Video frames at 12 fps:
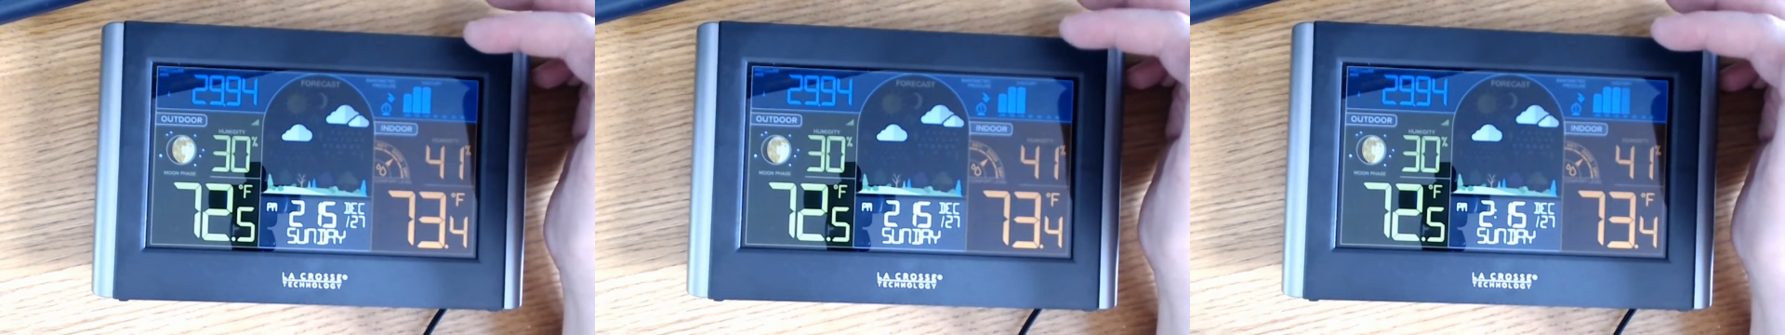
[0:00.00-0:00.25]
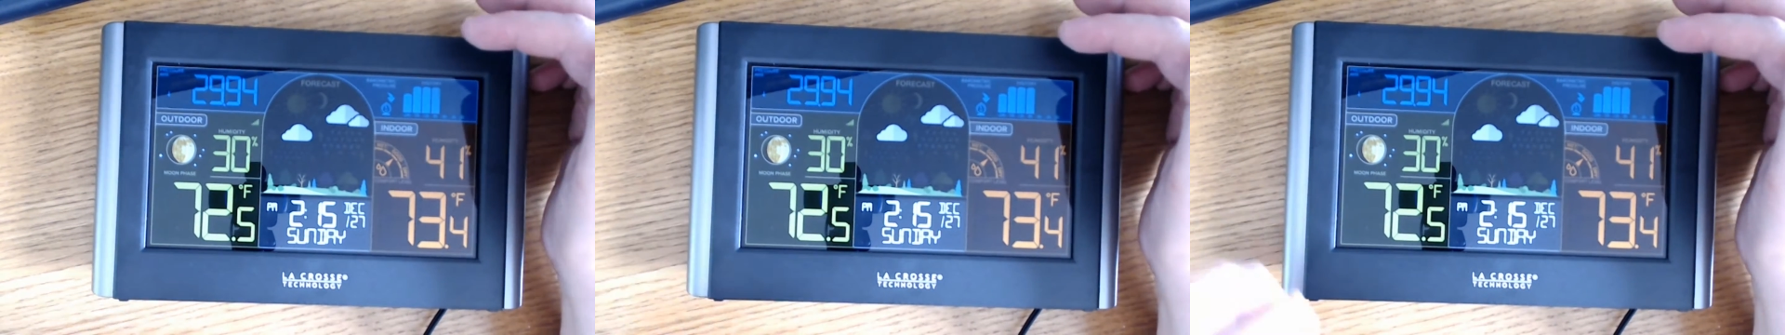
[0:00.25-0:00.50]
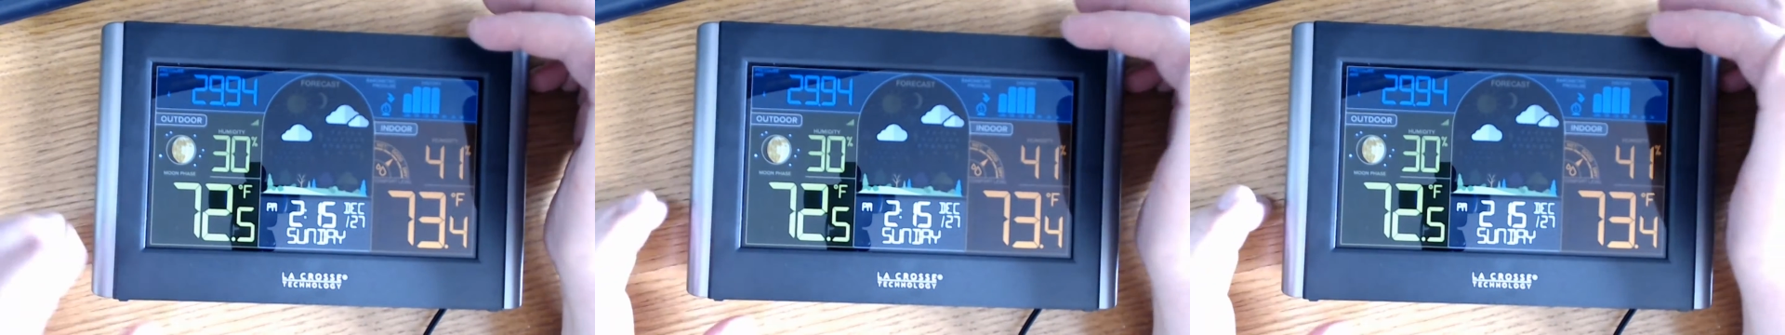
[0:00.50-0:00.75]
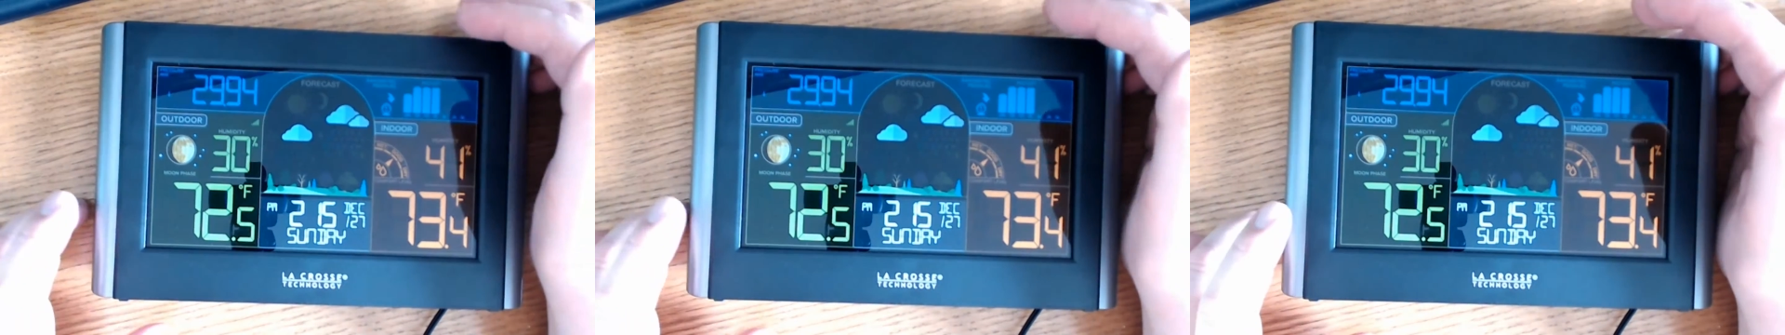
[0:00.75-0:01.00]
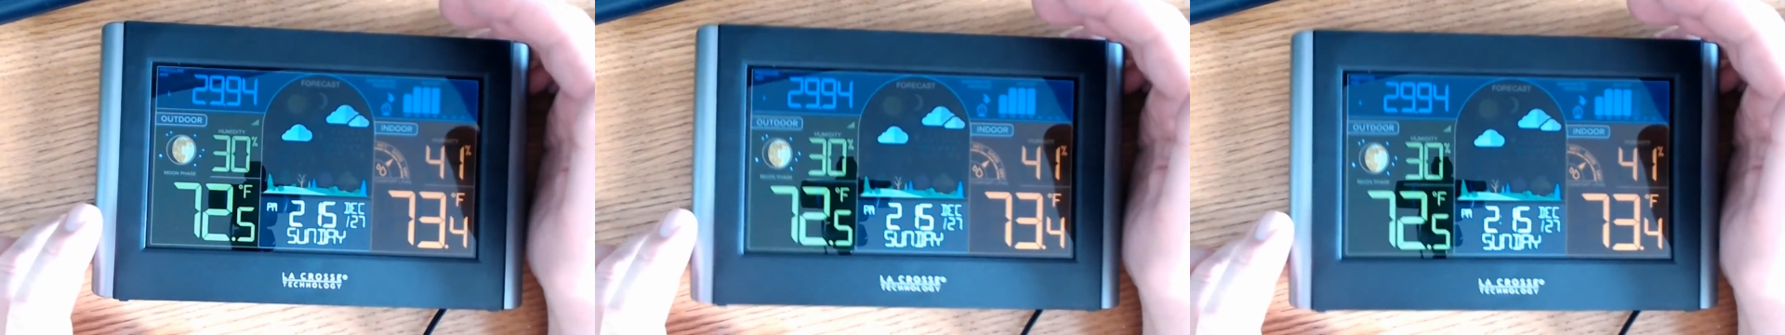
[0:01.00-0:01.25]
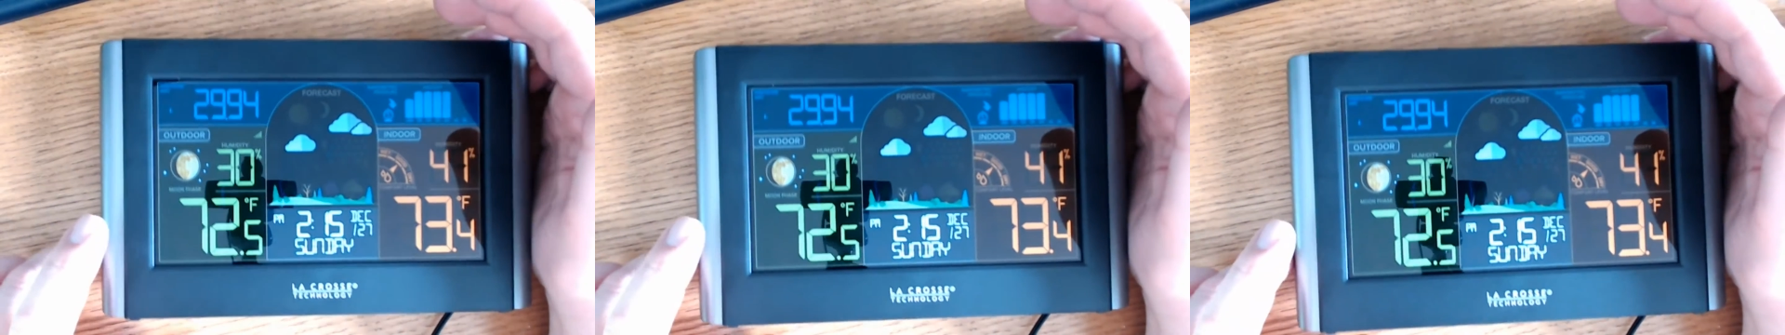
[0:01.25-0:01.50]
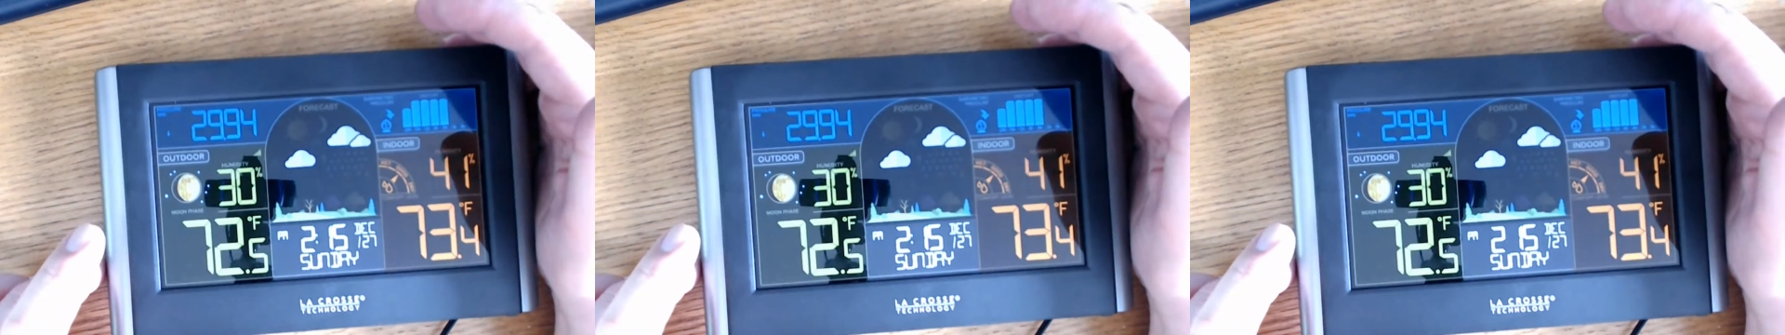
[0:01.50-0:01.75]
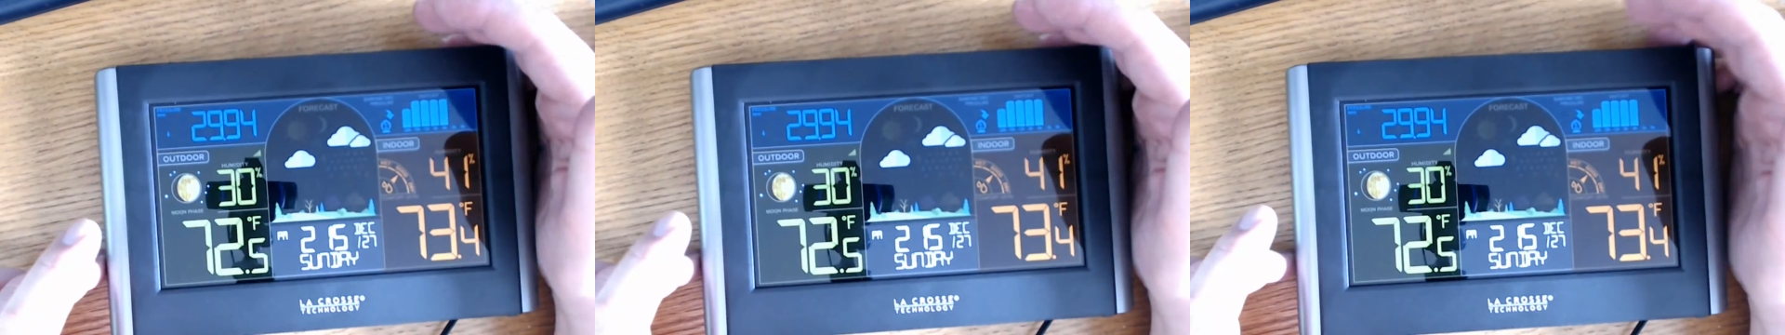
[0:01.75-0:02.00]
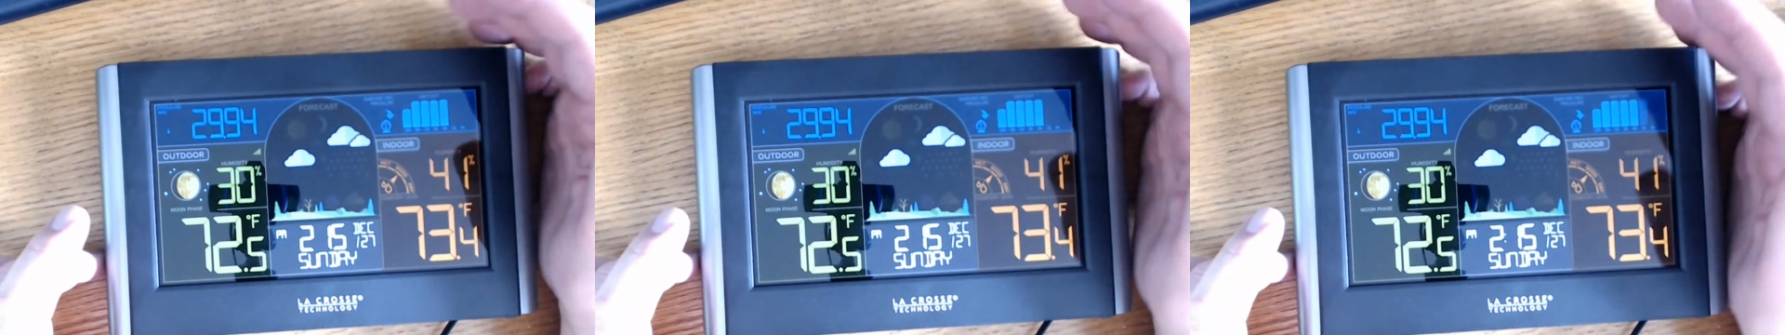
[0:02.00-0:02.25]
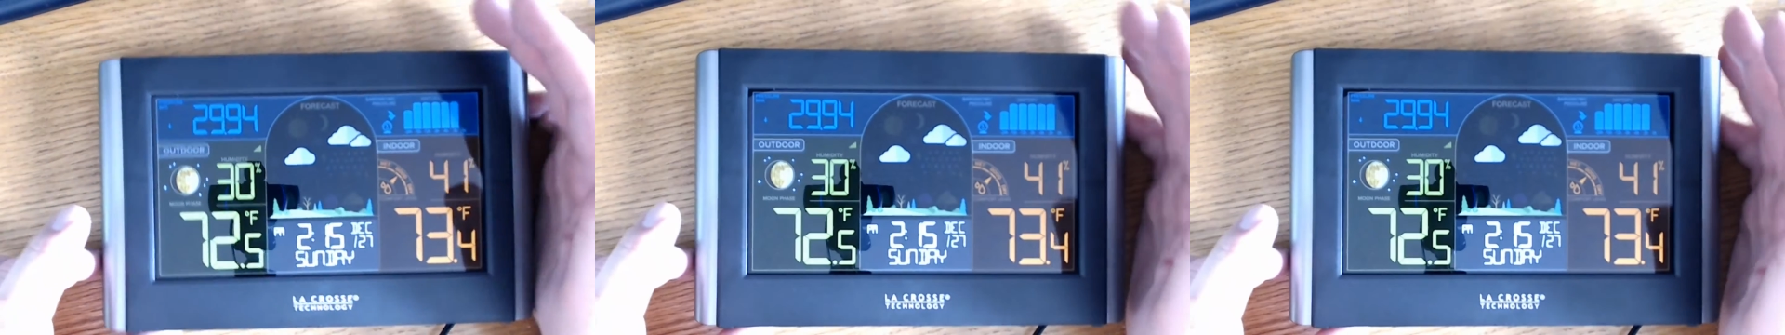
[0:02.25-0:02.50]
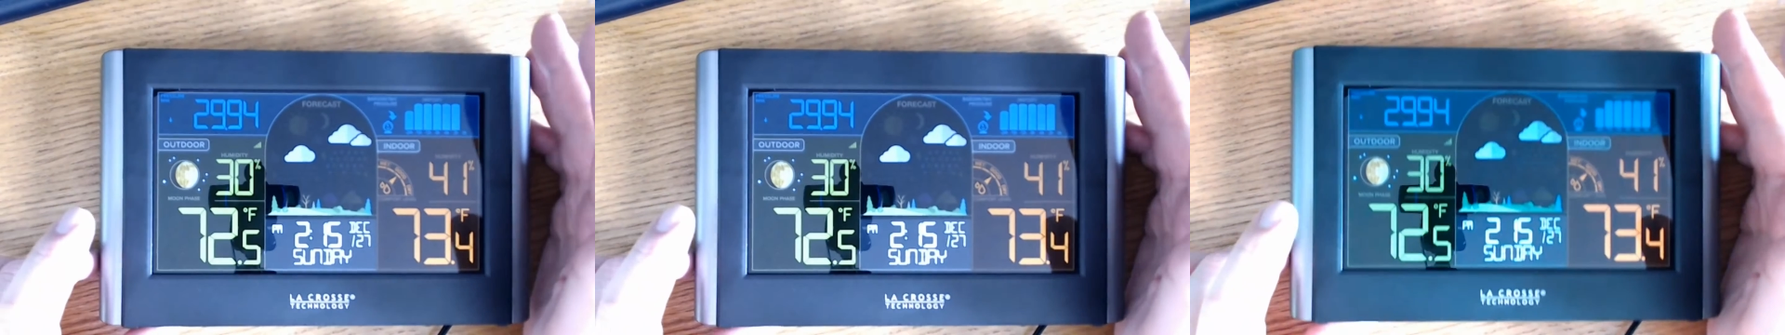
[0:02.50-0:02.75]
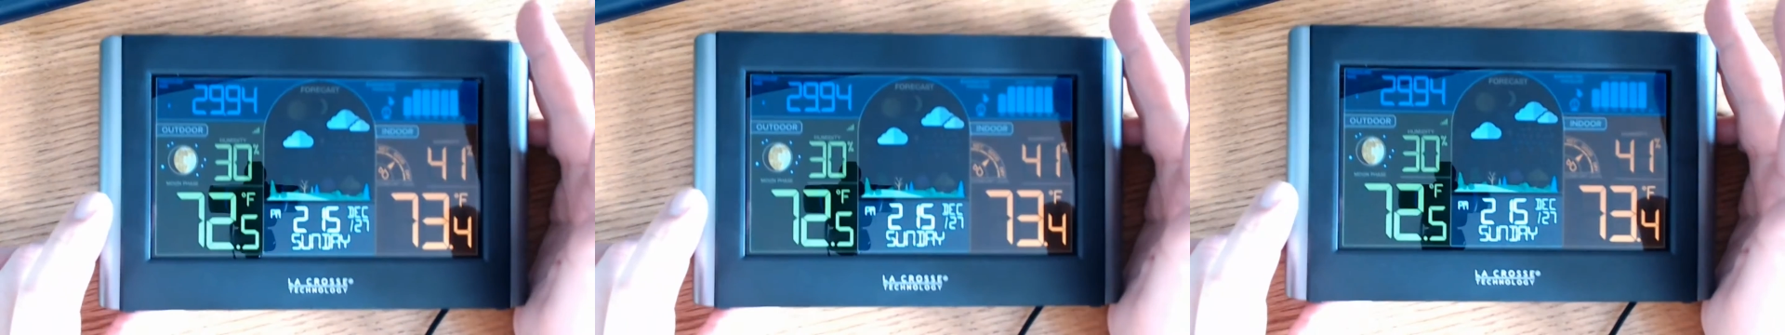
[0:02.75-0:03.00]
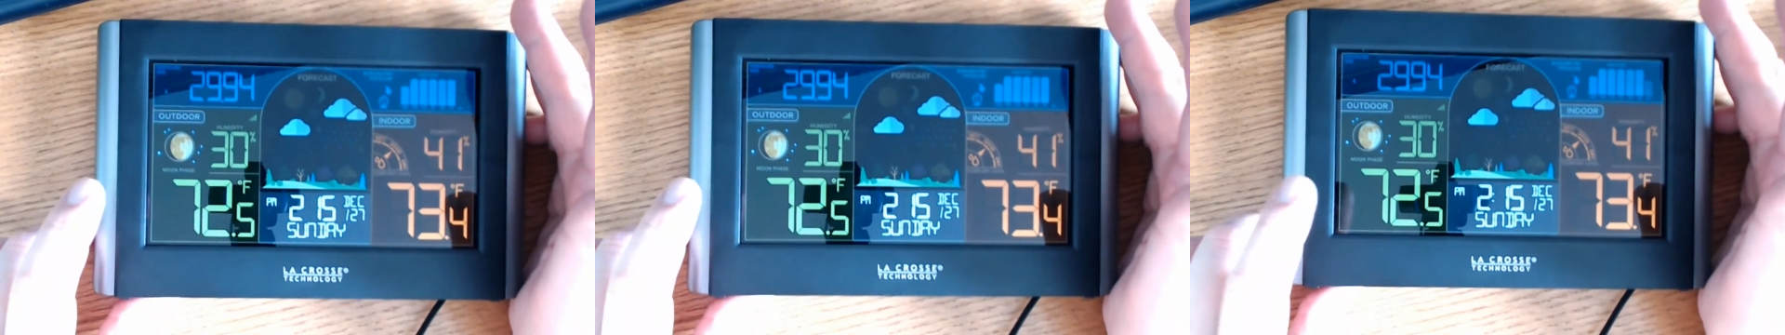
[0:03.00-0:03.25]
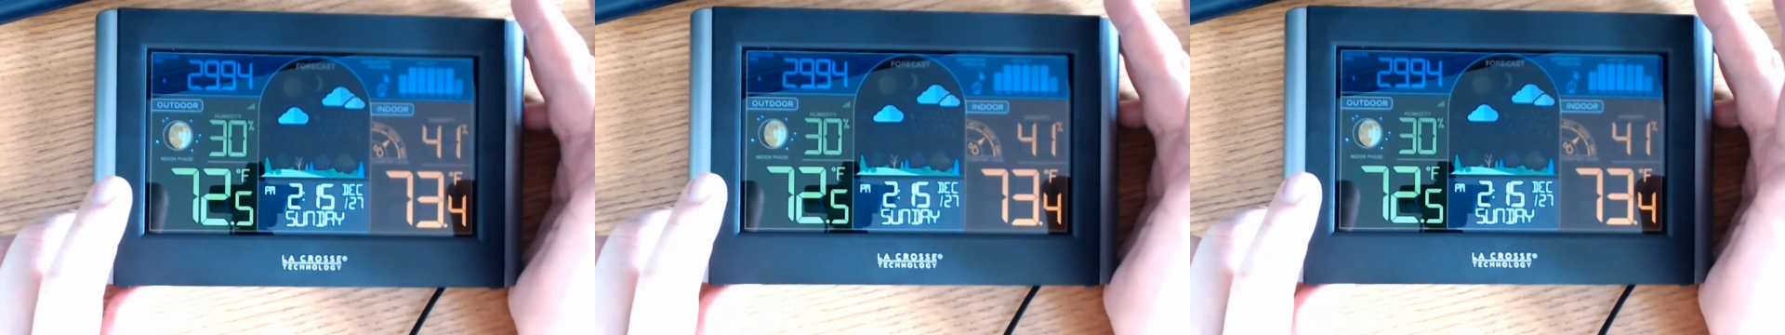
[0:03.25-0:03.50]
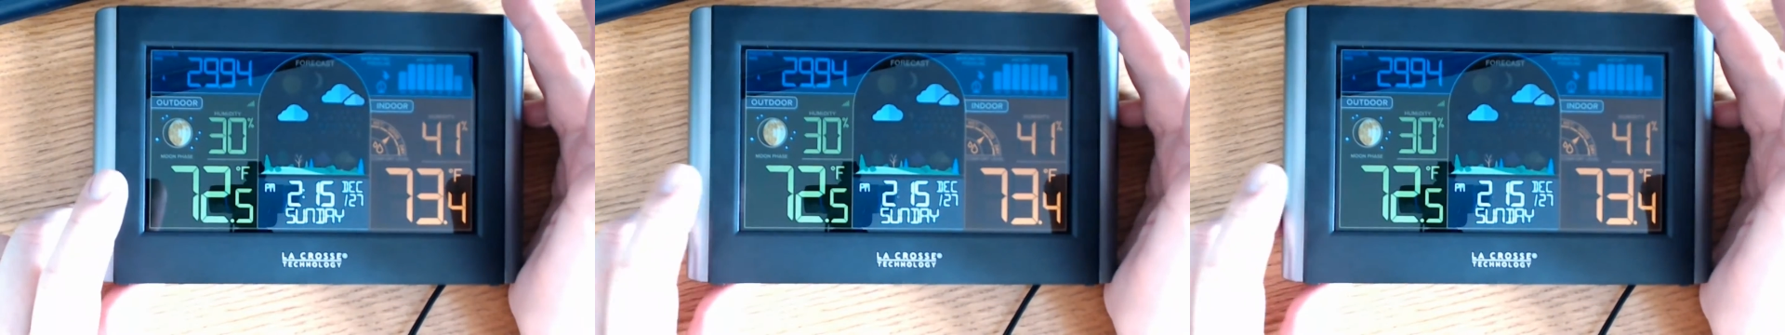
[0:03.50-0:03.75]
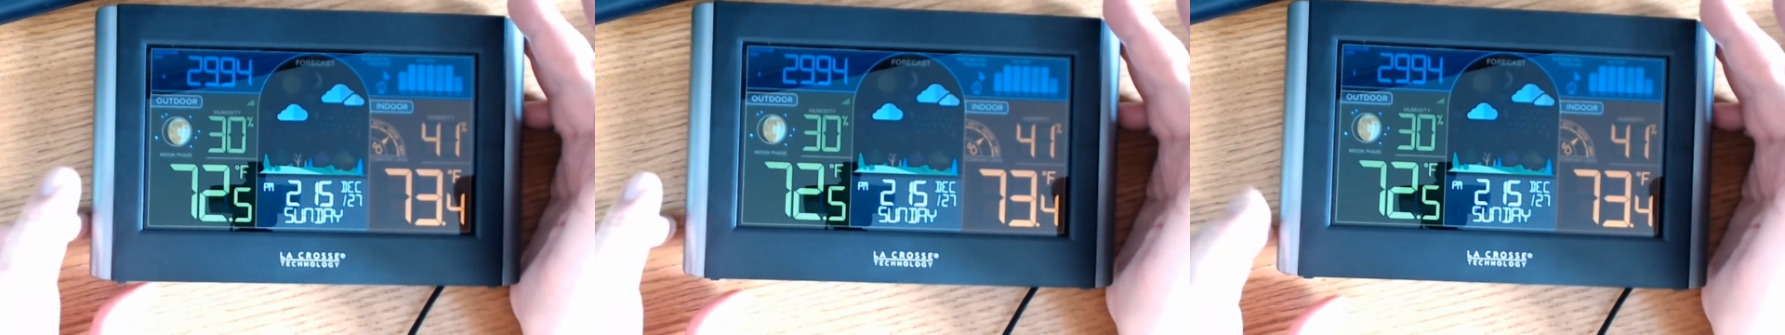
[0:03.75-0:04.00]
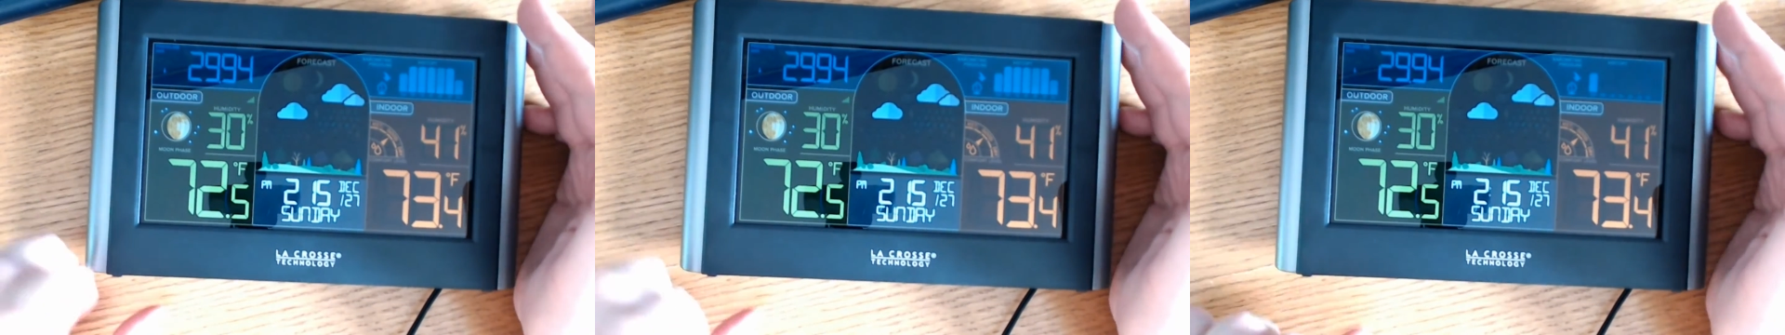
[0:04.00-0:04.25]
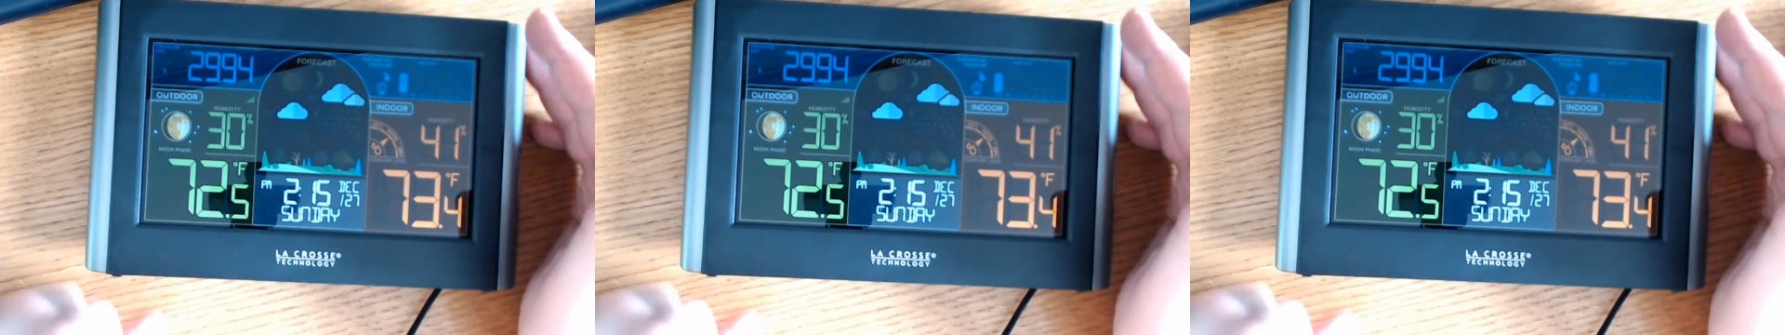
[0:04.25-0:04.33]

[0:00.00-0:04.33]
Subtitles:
No face is visible, so there are no lips to read.